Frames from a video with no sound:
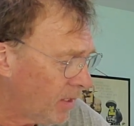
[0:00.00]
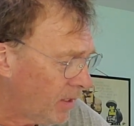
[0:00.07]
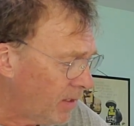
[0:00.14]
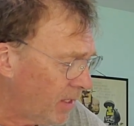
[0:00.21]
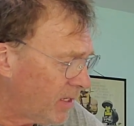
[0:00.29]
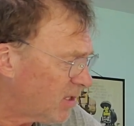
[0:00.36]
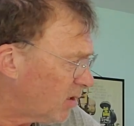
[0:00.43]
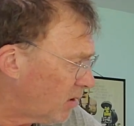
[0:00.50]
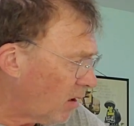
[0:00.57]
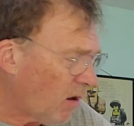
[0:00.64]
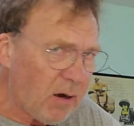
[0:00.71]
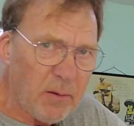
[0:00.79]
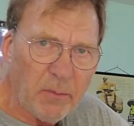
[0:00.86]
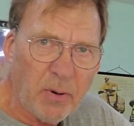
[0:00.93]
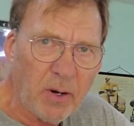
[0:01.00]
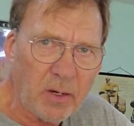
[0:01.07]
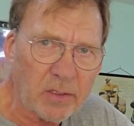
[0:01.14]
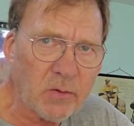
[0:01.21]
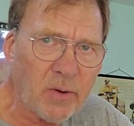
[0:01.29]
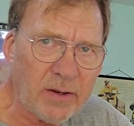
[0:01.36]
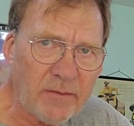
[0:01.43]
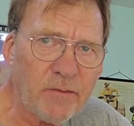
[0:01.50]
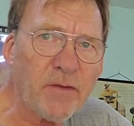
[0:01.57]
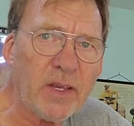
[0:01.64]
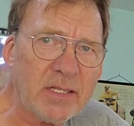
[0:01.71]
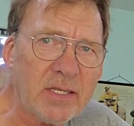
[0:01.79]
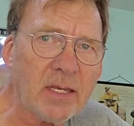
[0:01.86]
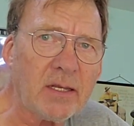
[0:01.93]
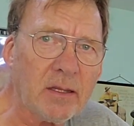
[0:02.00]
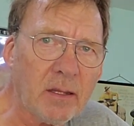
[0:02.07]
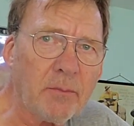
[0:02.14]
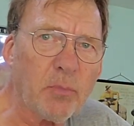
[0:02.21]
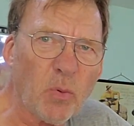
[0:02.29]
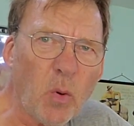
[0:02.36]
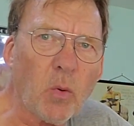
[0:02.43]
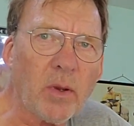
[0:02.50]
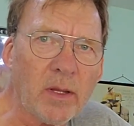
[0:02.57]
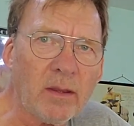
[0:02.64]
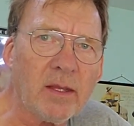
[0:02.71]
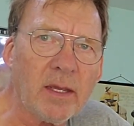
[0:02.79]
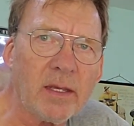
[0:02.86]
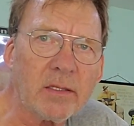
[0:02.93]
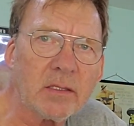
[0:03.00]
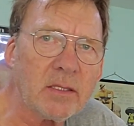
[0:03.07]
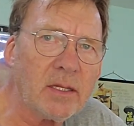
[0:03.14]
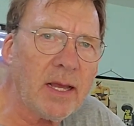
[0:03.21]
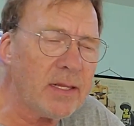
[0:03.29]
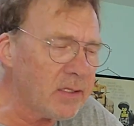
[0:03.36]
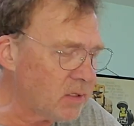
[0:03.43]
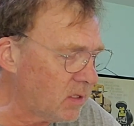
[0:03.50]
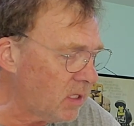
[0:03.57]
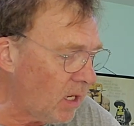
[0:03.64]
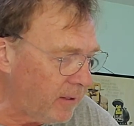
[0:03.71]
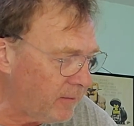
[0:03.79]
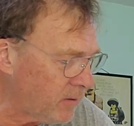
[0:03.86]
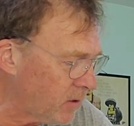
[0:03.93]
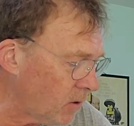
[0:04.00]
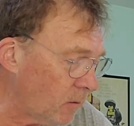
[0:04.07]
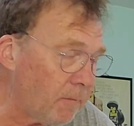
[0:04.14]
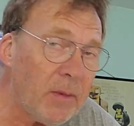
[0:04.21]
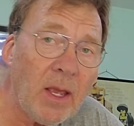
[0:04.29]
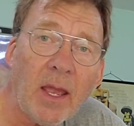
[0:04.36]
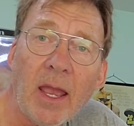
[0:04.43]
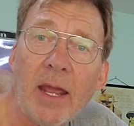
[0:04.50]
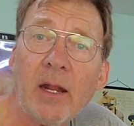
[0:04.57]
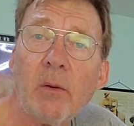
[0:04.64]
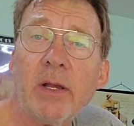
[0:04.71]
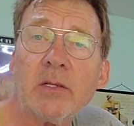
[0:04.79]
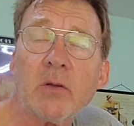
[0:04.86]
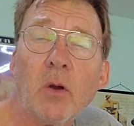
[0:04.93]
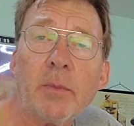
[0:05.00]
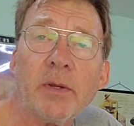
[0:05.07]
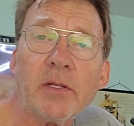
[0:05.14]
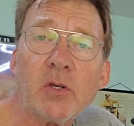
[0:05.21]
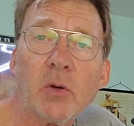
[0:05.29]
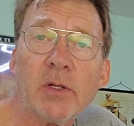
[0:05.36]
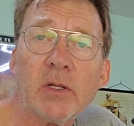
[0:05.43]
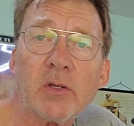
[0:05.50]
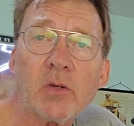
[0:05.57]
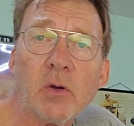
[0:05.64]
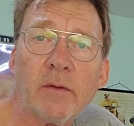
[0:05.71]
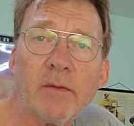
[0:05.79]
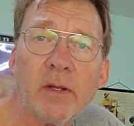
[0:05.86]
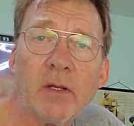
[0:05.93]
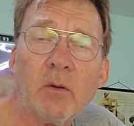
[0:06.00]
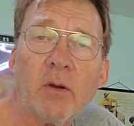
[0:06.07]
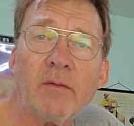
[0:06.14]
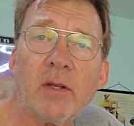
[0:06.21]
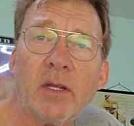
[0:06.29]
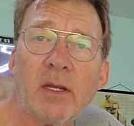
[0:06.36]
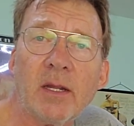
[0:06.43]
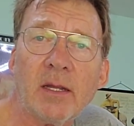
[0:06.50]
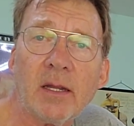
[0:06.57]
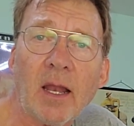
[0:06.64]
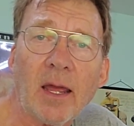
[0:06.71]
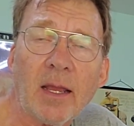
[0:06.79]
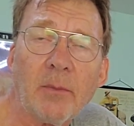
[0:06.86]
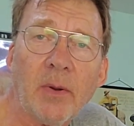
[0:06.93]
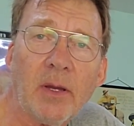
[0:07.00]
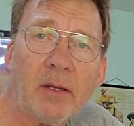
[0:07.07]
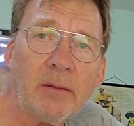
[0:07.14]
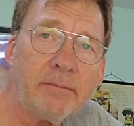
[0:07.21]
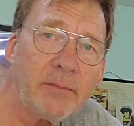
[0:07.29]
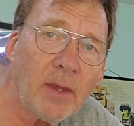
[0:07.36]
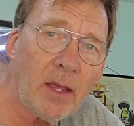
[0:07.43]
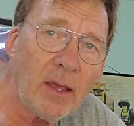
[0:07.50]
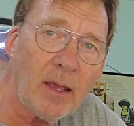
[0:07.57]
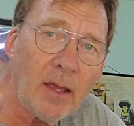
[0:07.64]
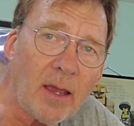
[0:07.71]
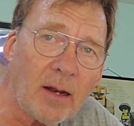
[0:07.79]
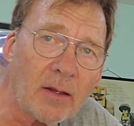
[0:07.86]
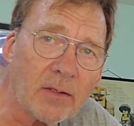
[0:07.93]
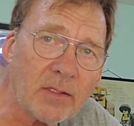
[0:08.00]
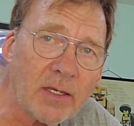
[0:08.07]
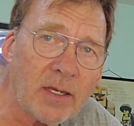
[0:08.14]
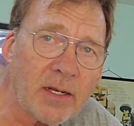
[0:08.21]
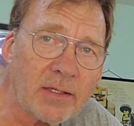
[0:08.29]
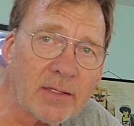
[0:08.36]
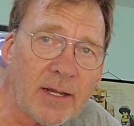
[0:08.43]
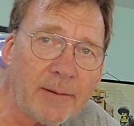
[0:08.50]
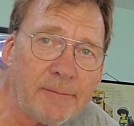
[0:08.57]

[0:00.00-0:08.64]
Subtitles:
These are the hard parts, right? Fixing the broken things, and that's done. So anyways, hope you enjoyed the short video. If you did, hit the like button, and I'll see you next time.